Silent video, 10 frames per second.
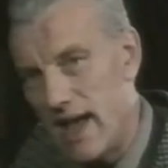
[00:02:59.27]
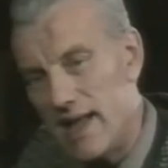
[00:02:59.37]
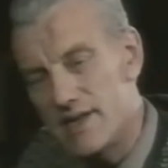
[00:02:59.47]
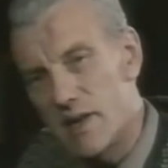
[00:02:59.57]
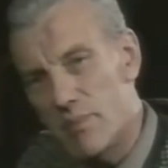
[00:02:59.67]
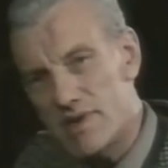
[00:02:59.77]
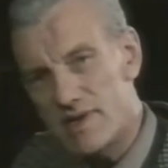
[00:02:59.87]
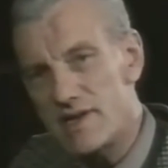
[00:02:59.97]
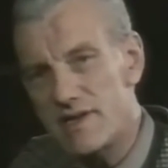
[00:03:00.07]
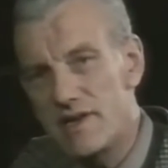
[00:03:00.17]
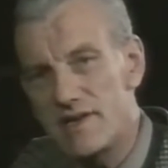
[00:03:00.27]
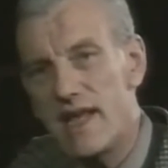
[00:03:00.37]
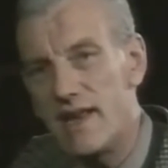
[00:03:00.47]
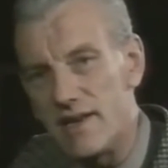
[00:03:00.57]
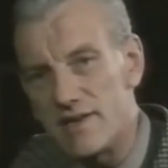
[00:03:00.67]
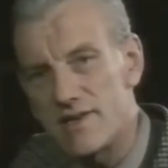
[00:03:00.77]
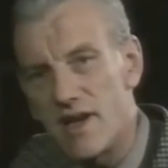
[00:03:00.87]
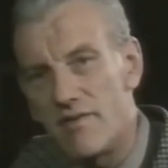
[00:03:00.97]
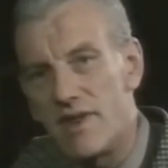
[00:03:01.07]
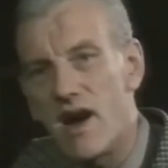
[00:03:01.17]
It's the persistence in us of the